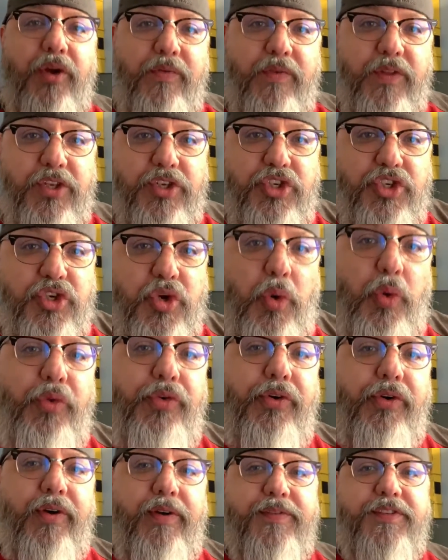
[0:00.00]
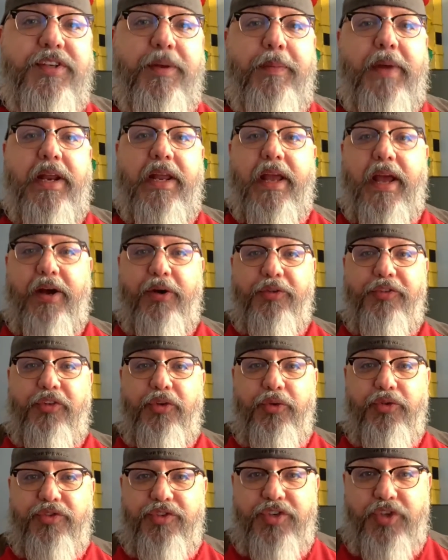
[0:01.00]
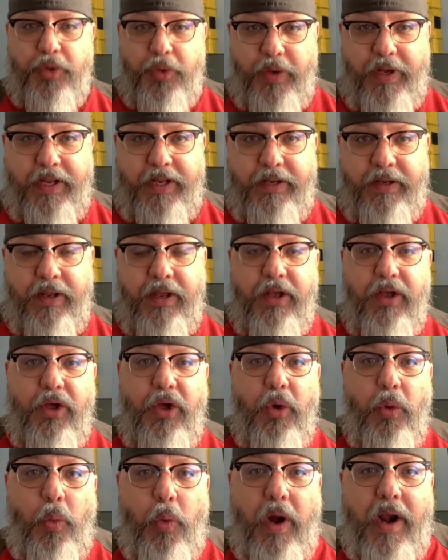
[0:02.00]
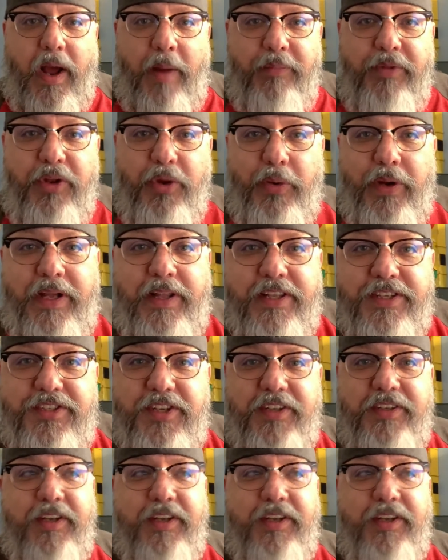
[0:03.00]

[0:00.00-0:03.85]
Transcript: over the shoulder of somebody else who's doing what I'm doing, this,